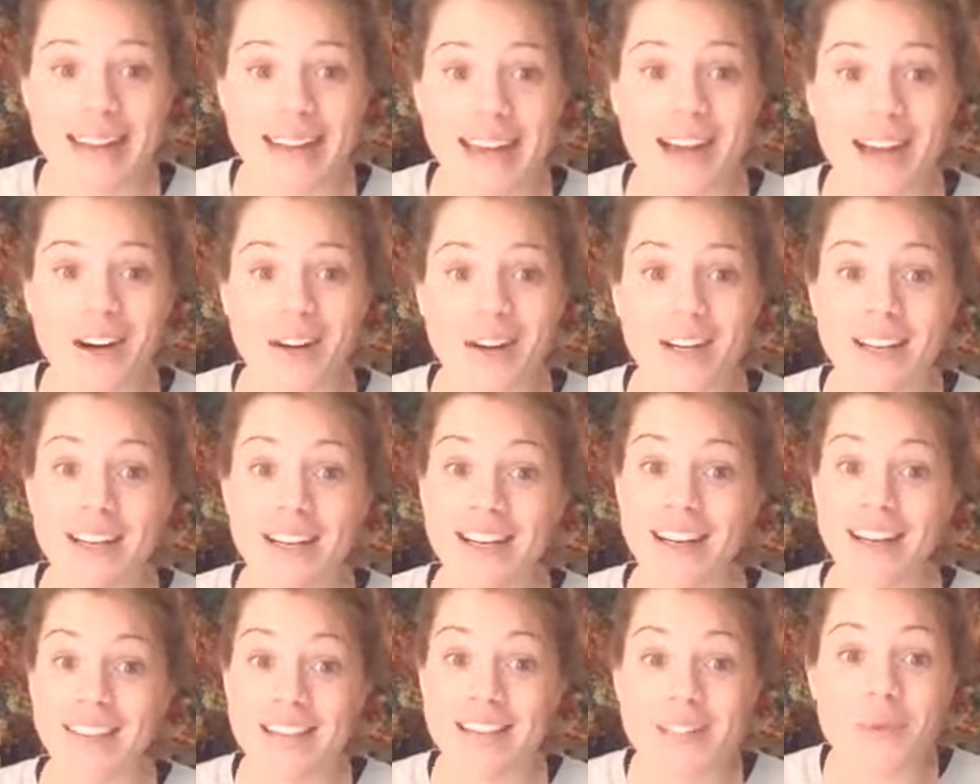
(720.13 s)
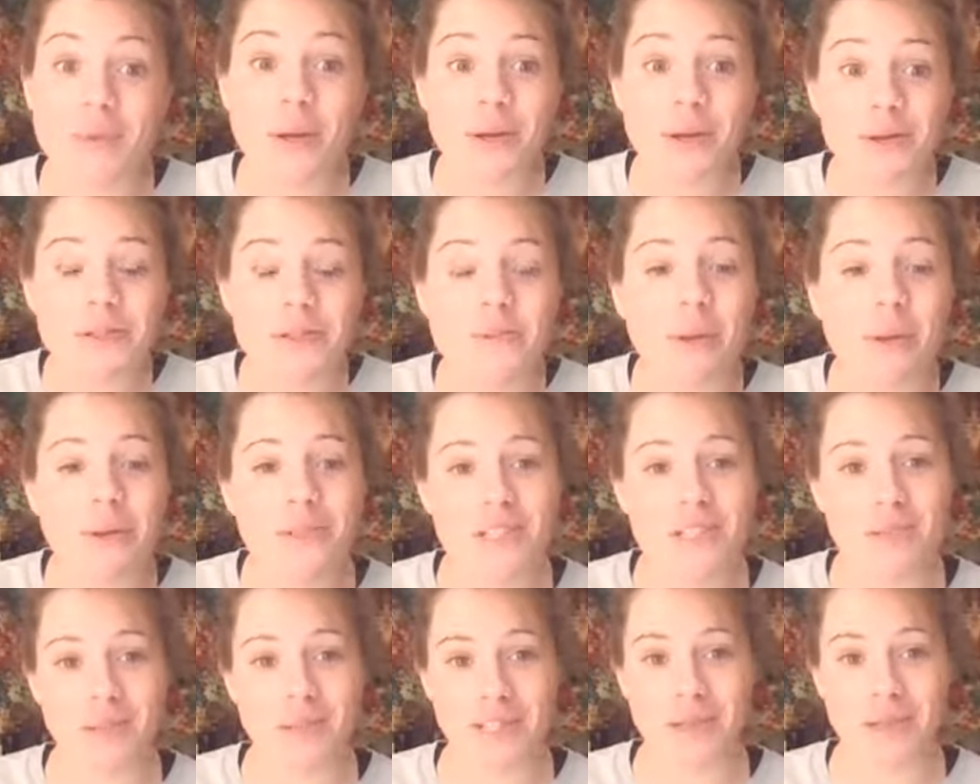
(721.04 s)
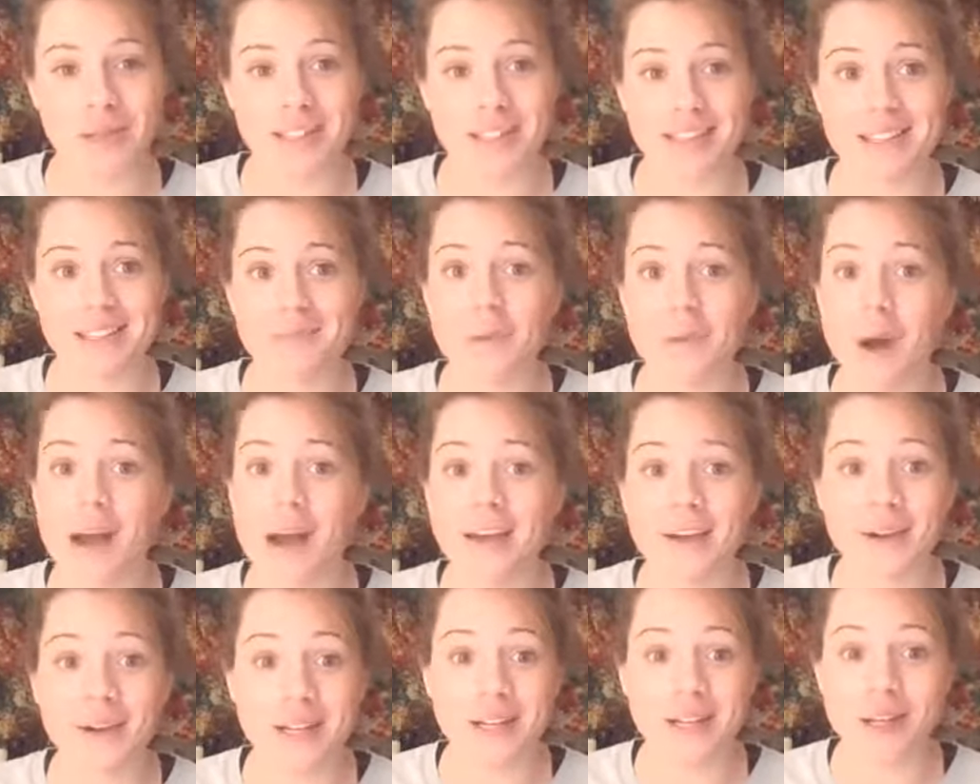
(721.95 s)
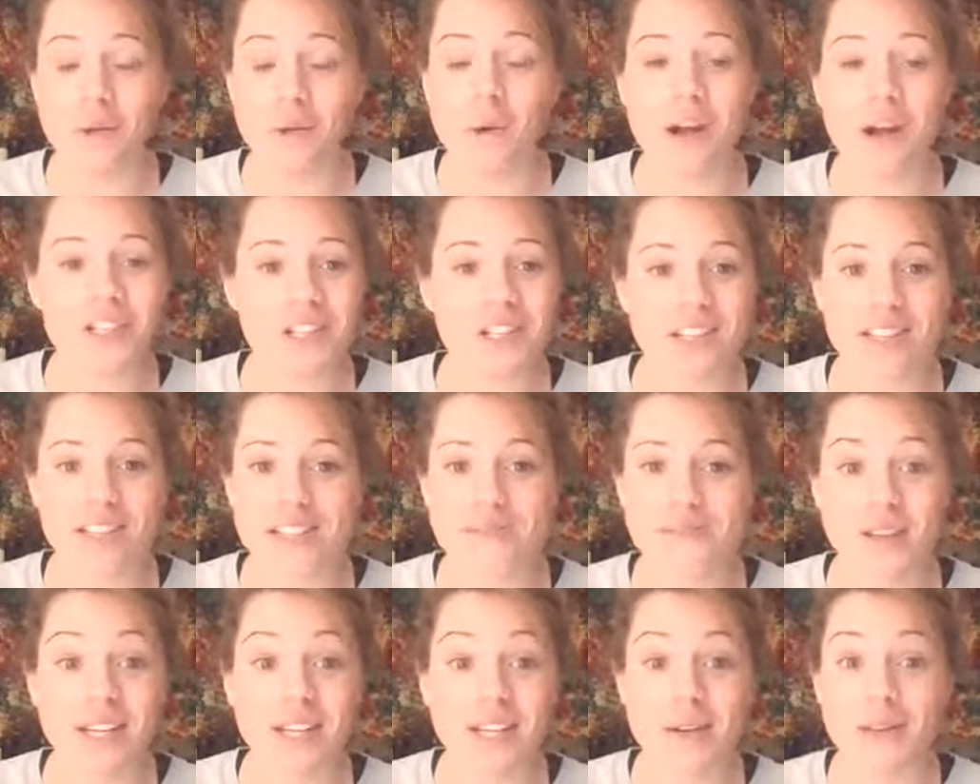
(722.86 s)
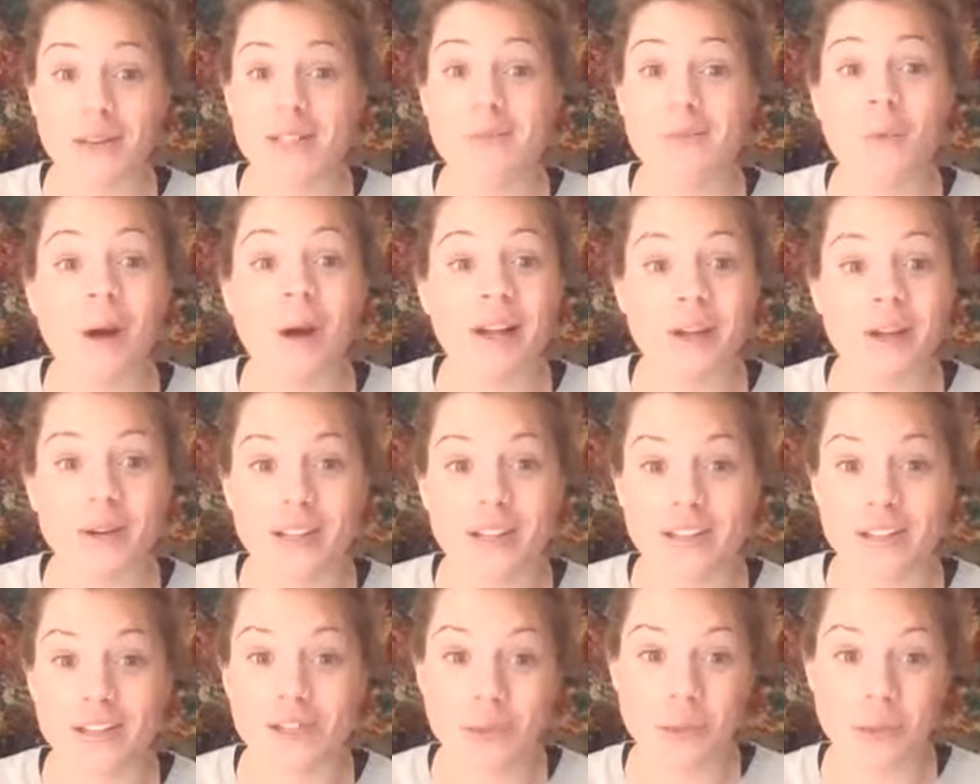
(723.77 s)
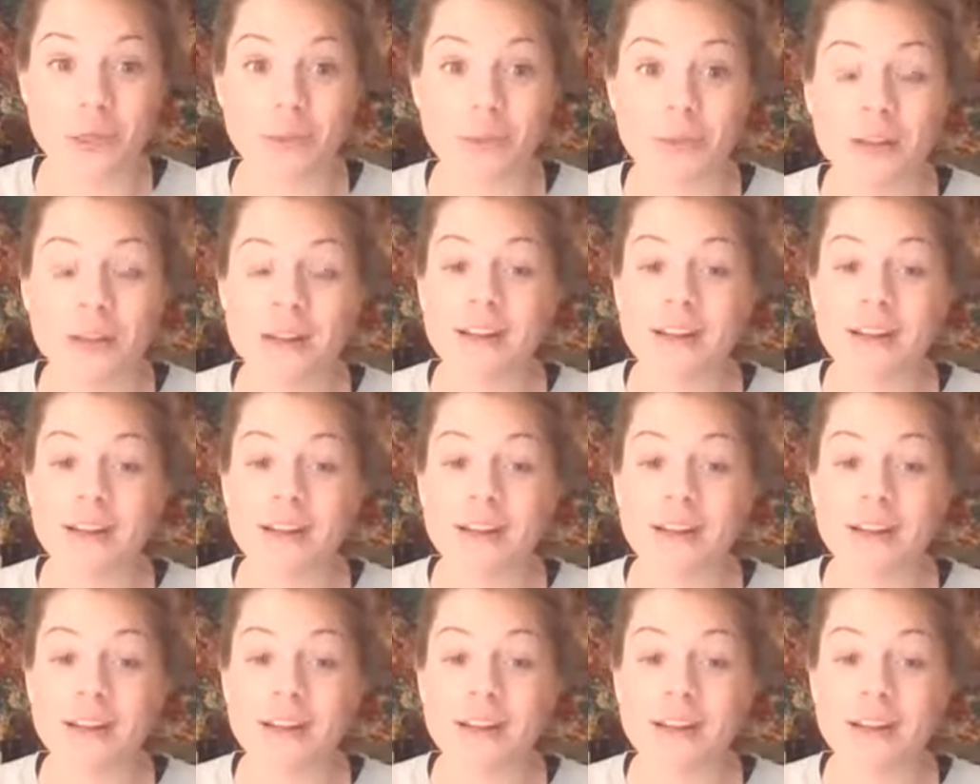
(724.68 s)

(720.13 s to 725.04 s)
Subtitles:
now. And that's what you're supposed to be doing. That's why you're here watching this video. That's why you're in this group.